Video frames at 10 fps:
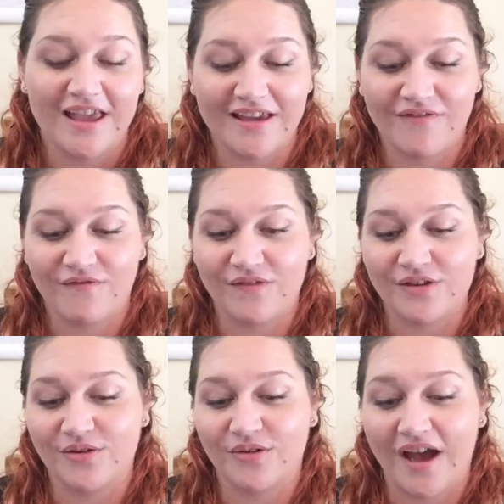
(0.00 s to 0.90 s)
If
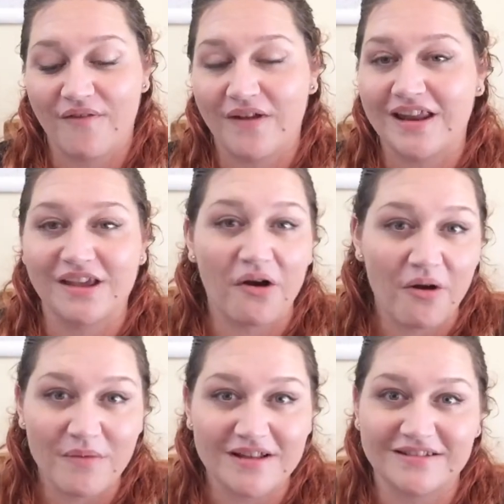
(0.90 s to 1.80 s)
you have any
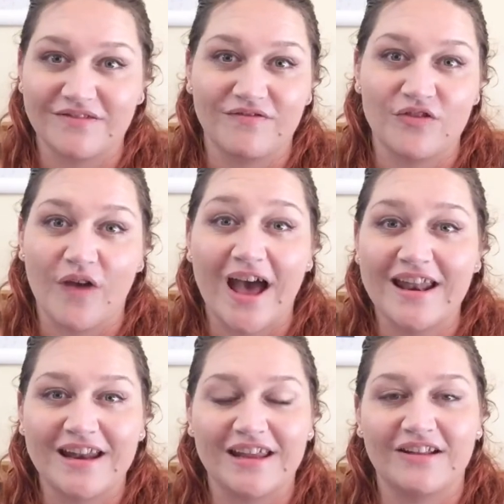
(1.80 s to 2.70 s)
comments, if you've
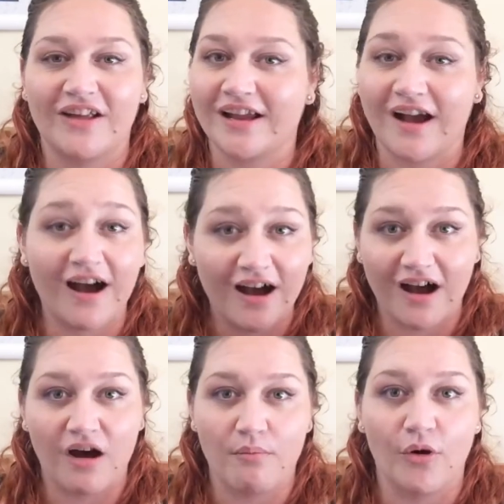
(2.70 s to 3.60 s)
had any like
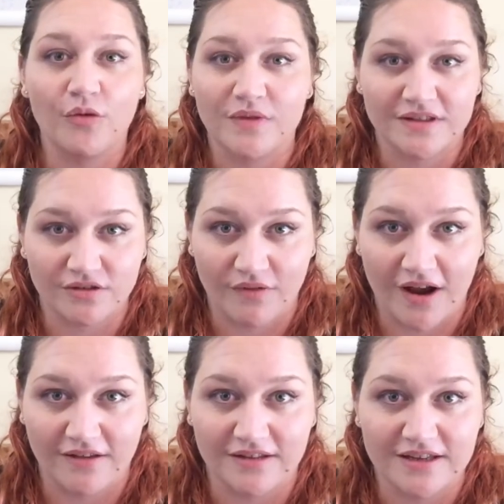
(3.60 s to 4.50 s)
aha moments
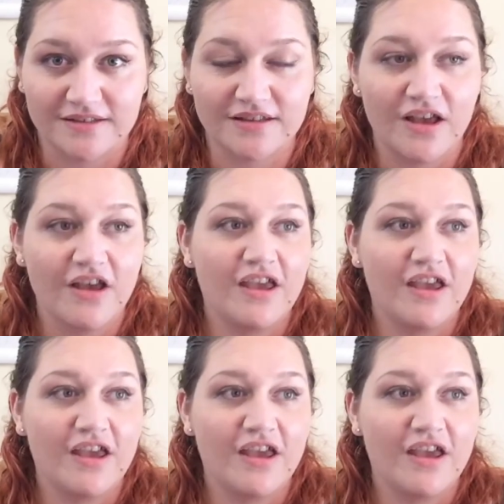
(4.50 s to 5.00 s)
around this,